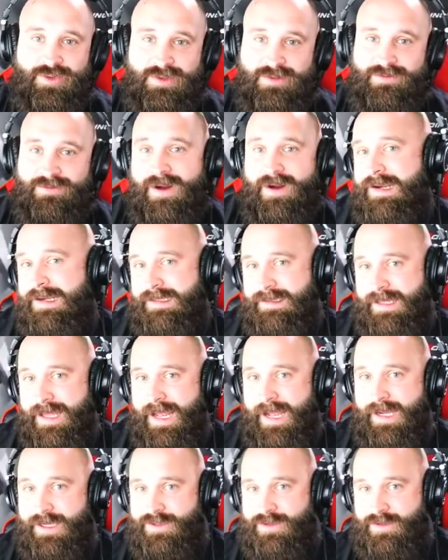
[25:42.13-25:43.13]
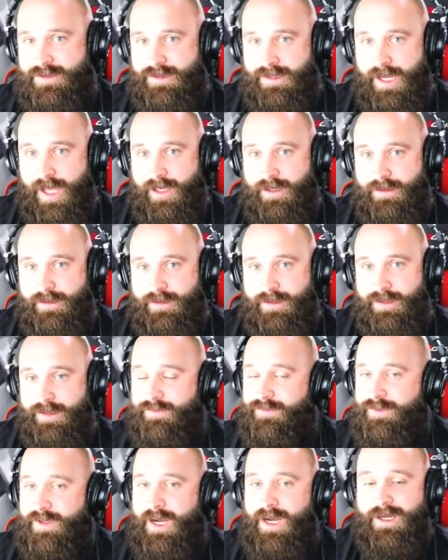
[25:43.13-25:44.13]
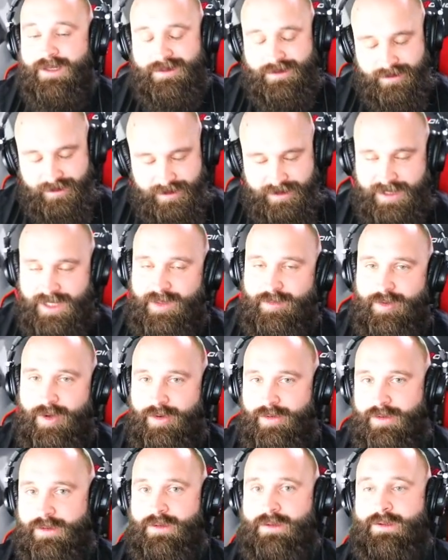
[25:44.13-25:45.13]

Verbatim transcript: finding the hazard yet? If not, let's keep going.